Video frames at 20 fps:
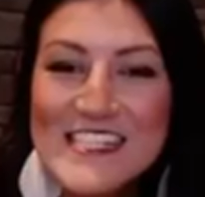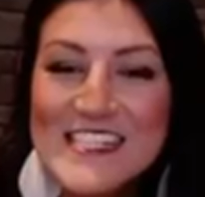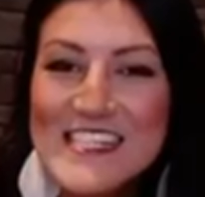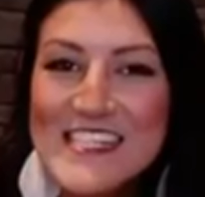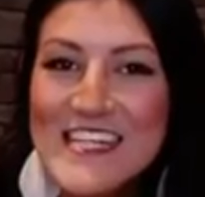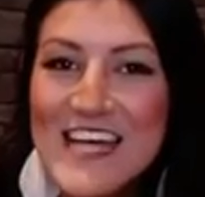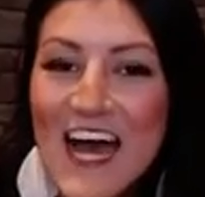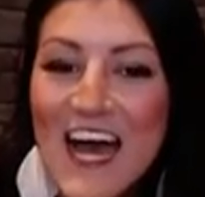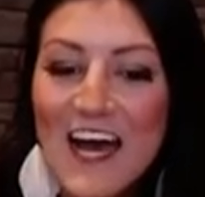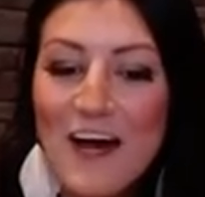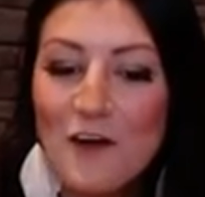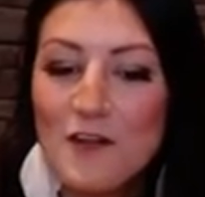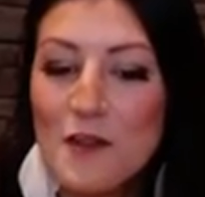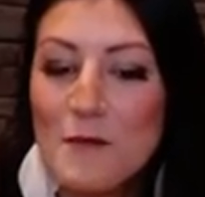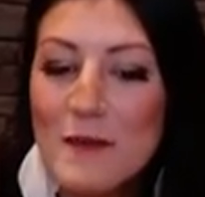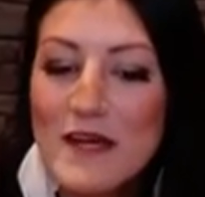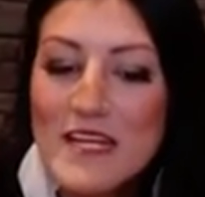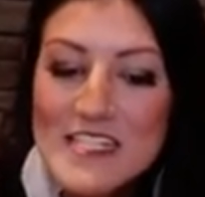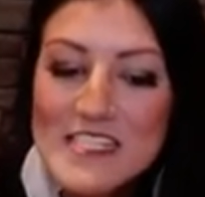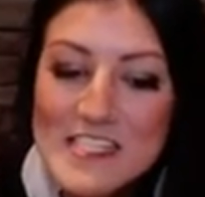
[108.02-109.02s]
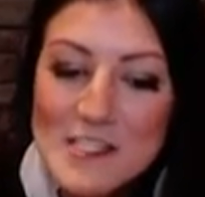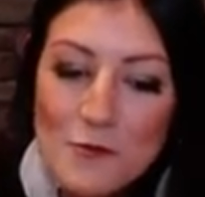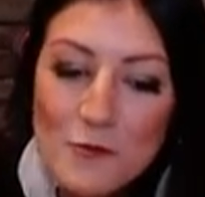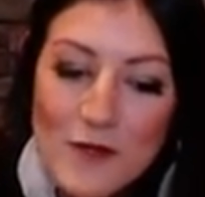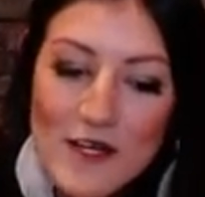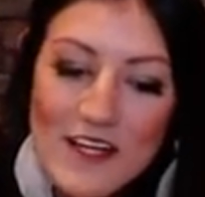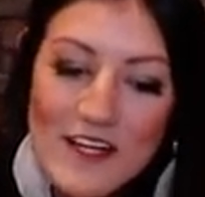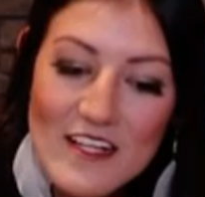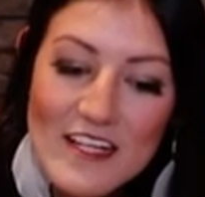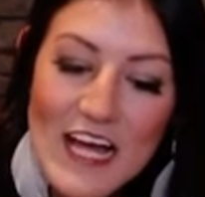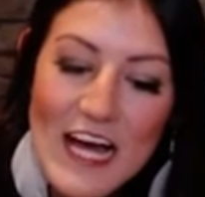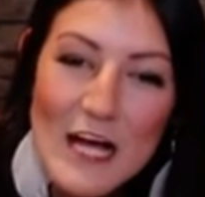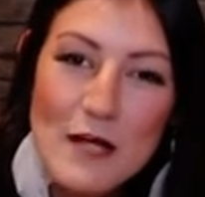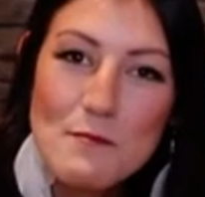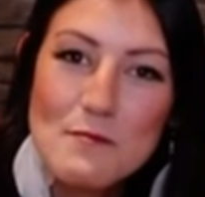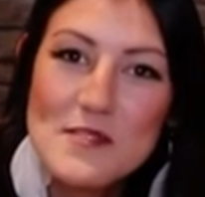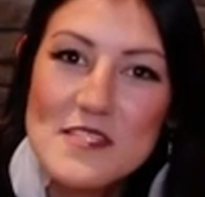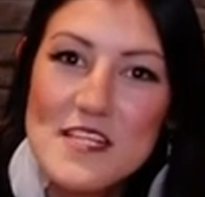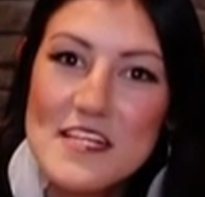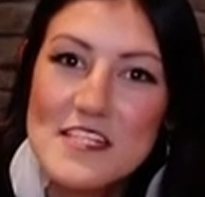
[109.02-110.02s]
see how the meditation medicine wheel
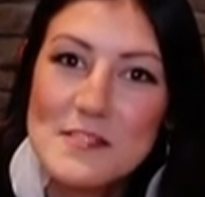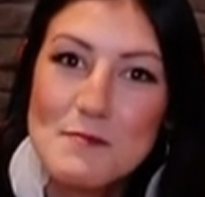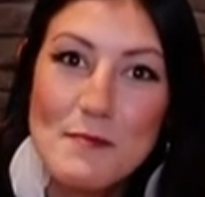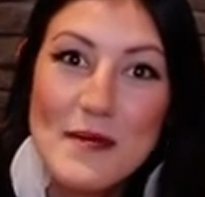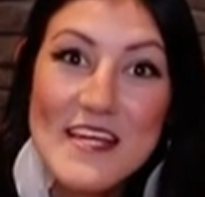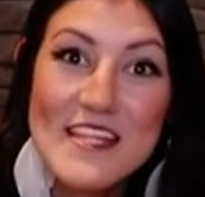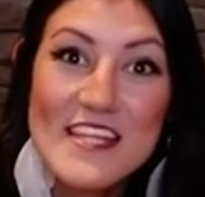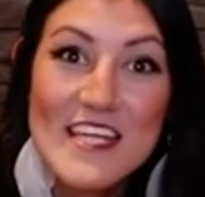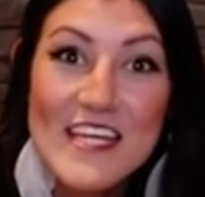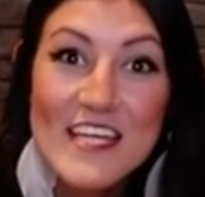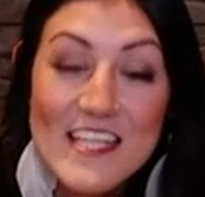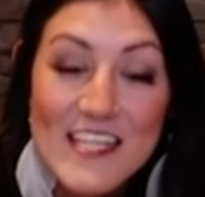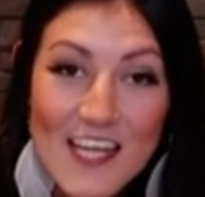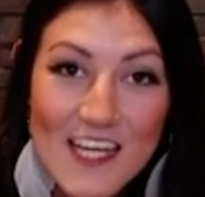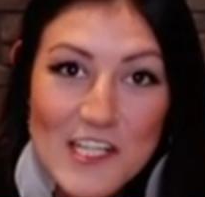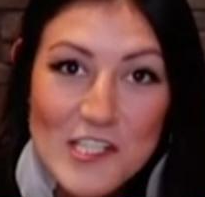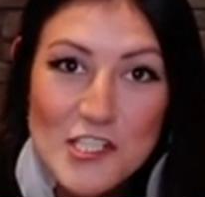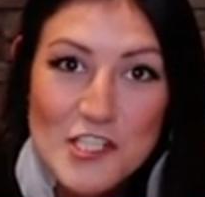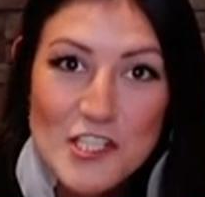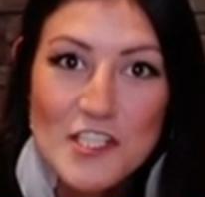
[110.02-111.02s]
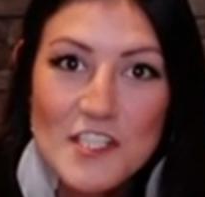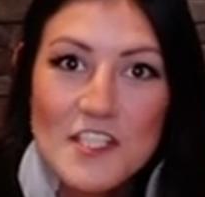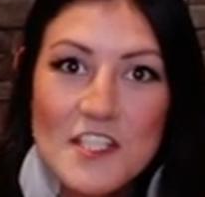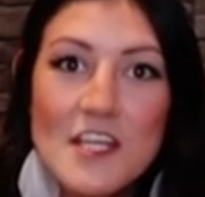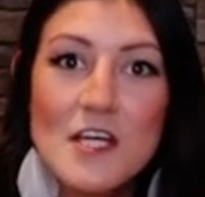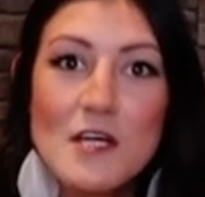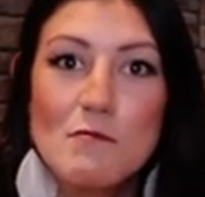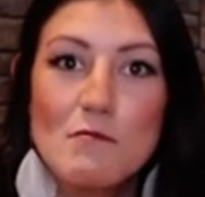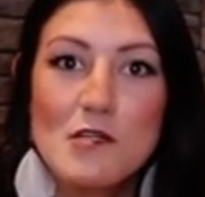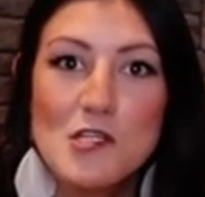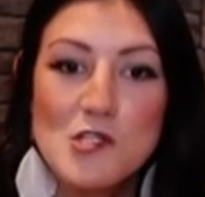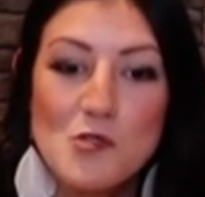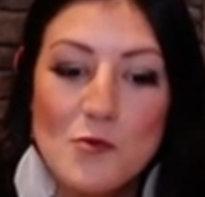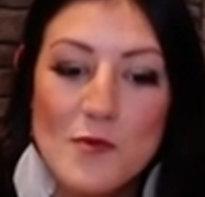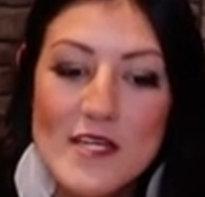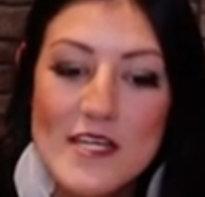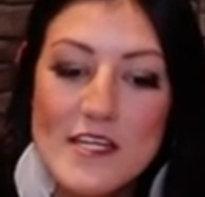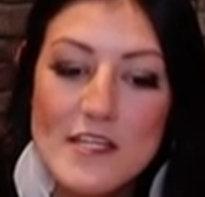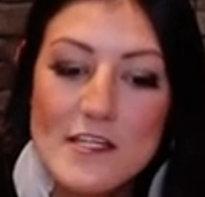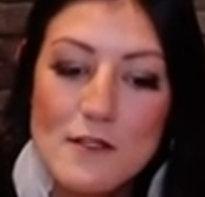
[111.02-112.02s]
helps us make the connection
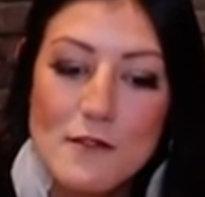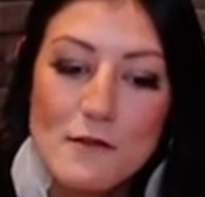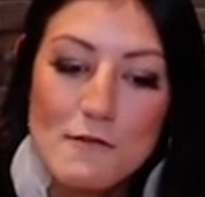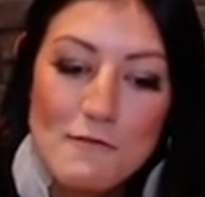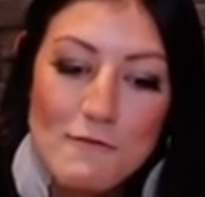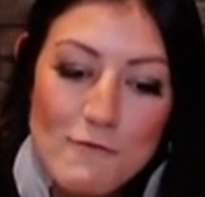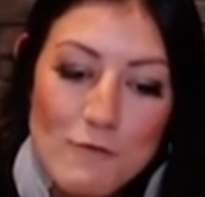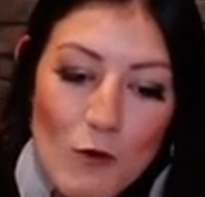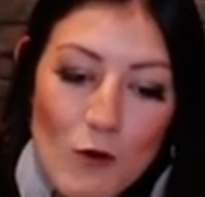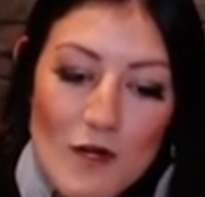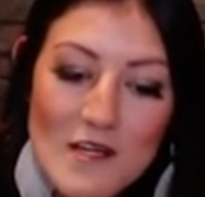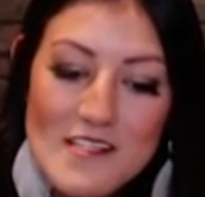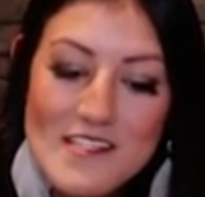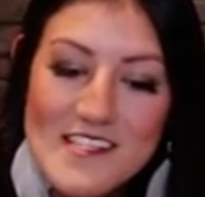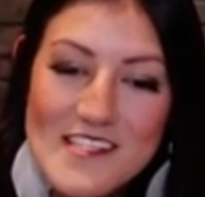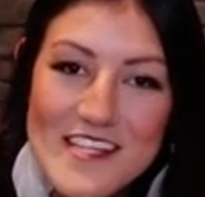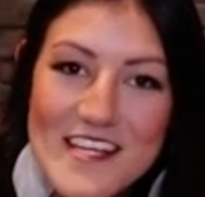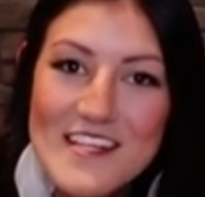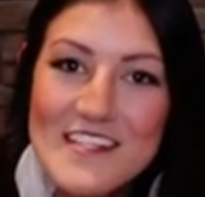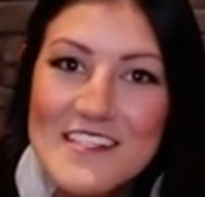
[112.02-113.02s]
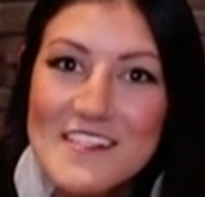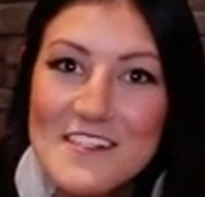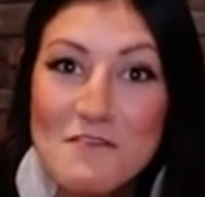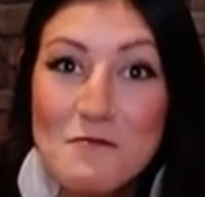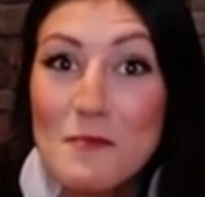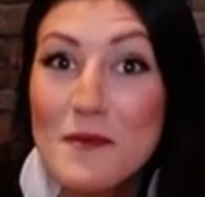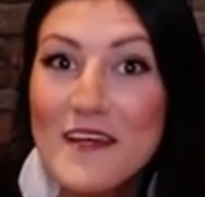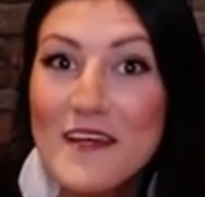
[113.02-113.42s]
between the four states of